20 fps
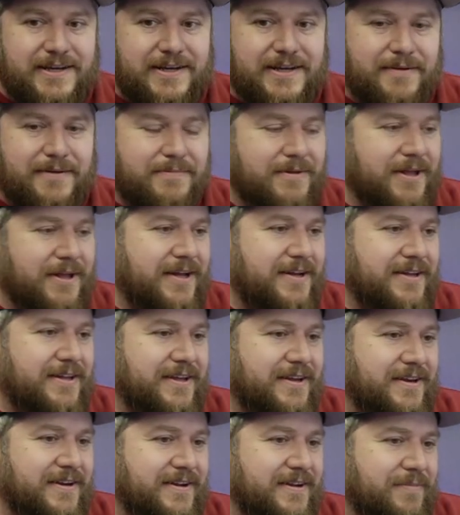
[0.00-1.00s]
I'm glad
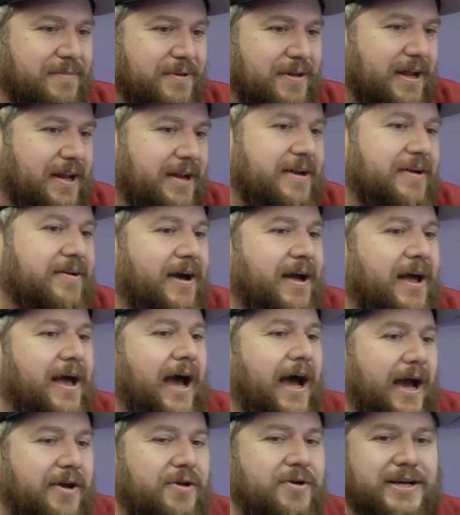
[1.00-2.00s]
that. I mean, I didn't know.
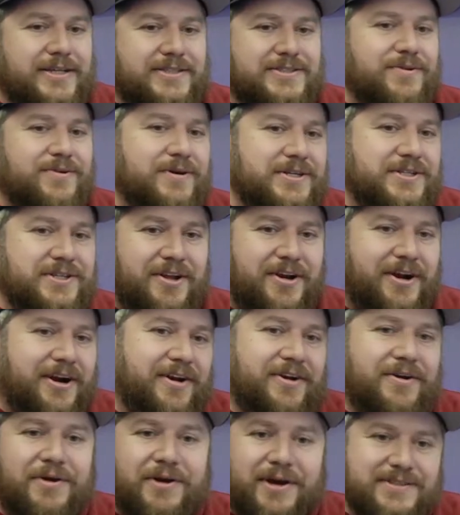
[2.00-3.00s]
I knew you guys knew each other. I didn't
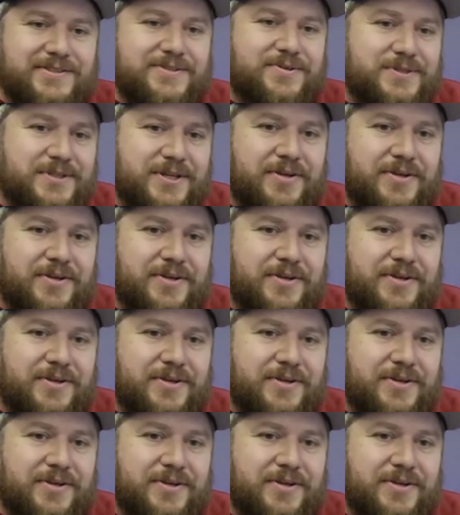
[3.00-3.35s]
know you guys knew each other like that.